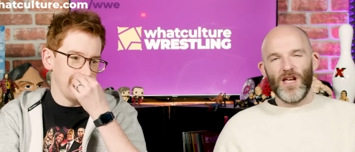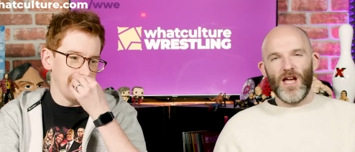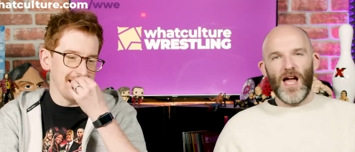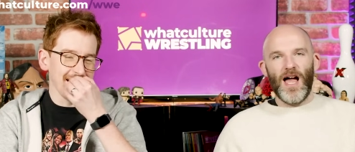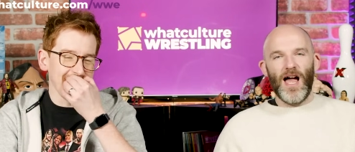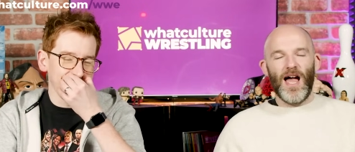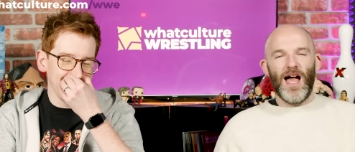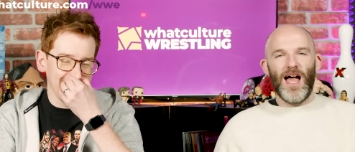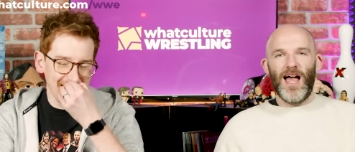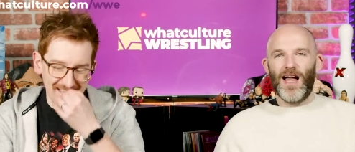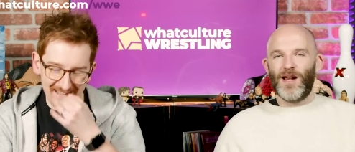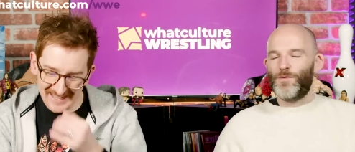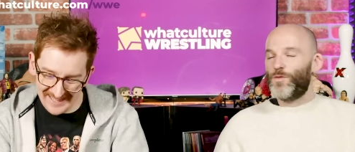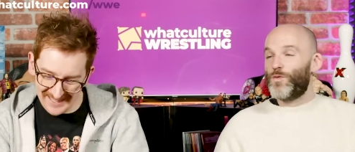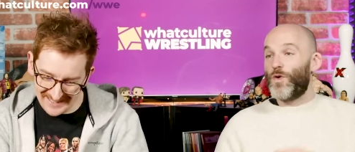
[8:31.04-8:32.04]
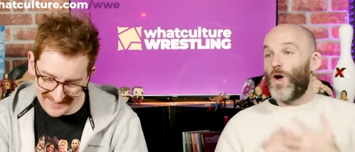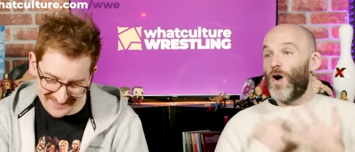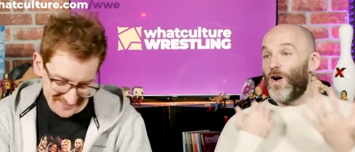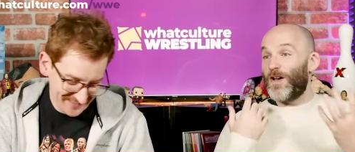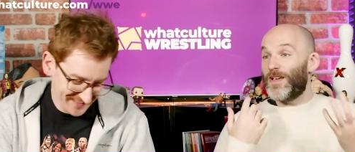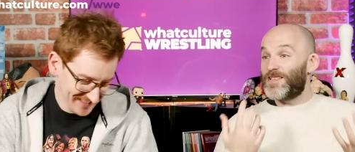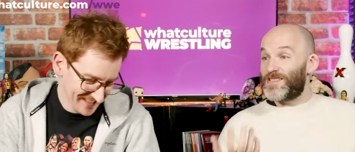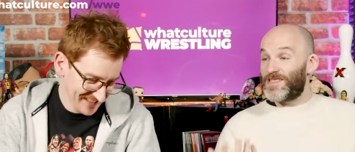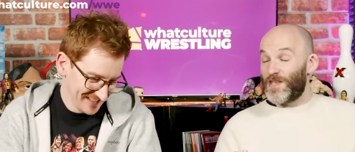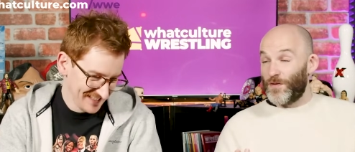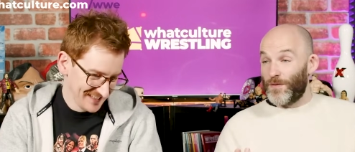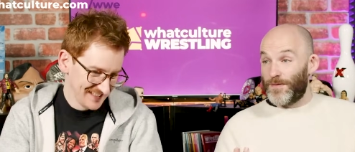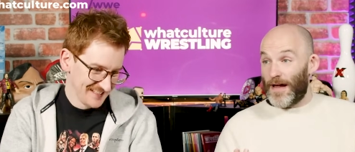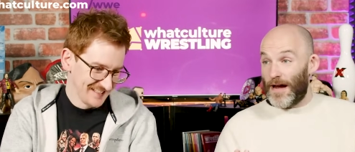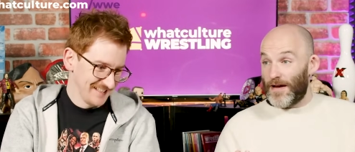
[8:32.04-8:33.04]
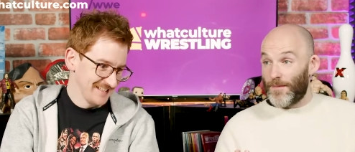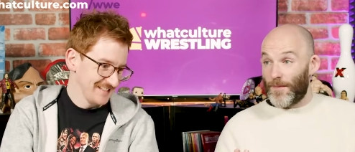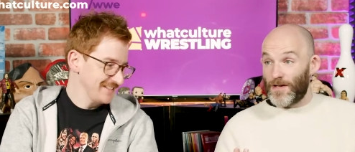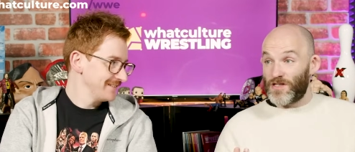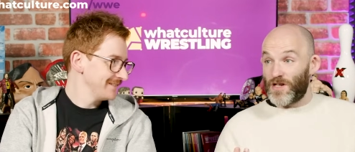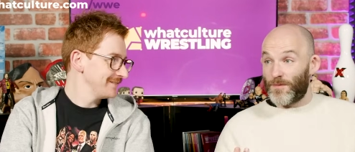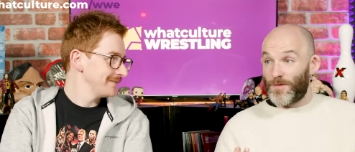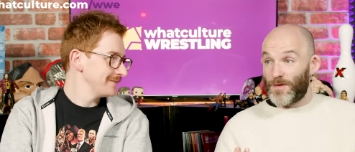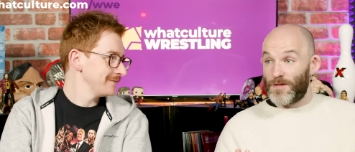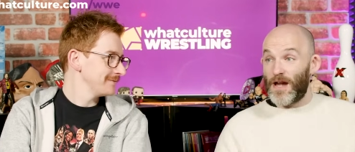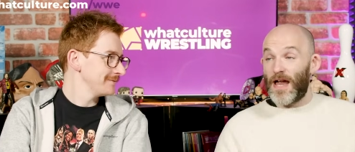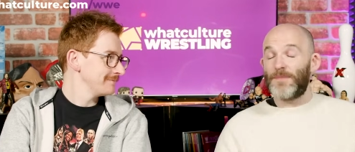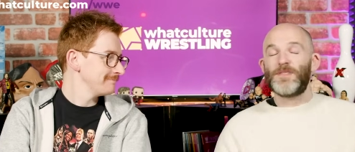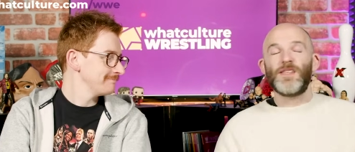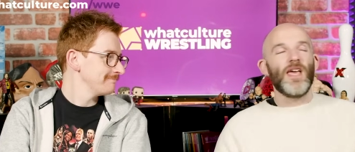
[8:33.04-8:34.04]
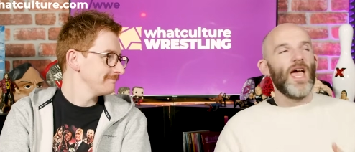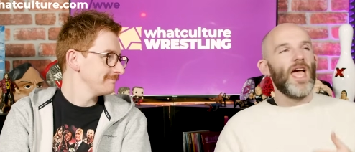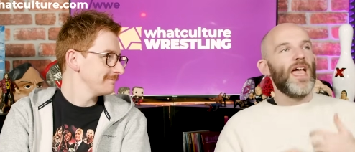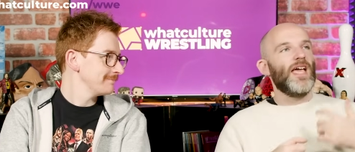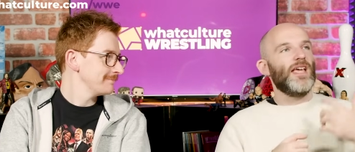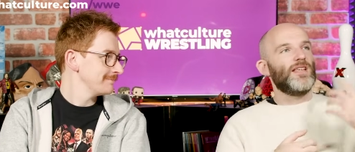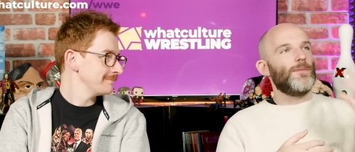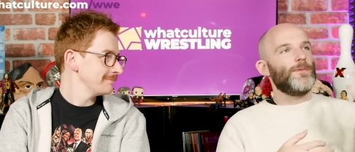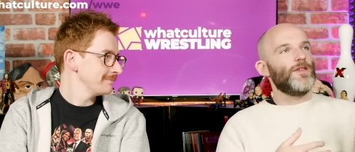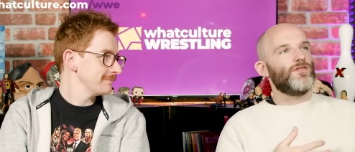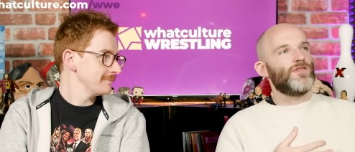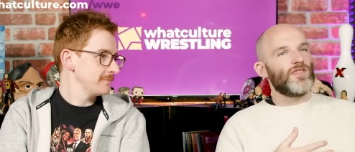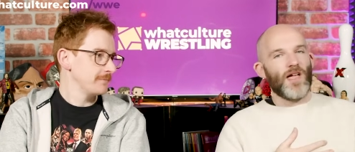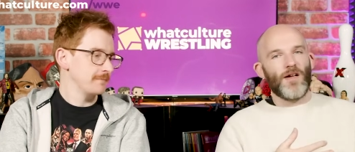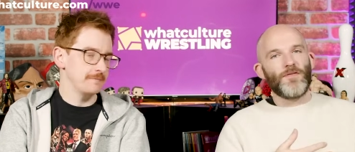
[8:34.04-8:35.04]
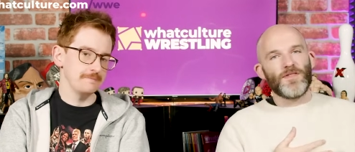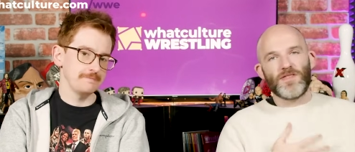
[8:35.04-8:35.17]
Speaker 1: uh, and Raw is still very much up for grabs. AEW stuff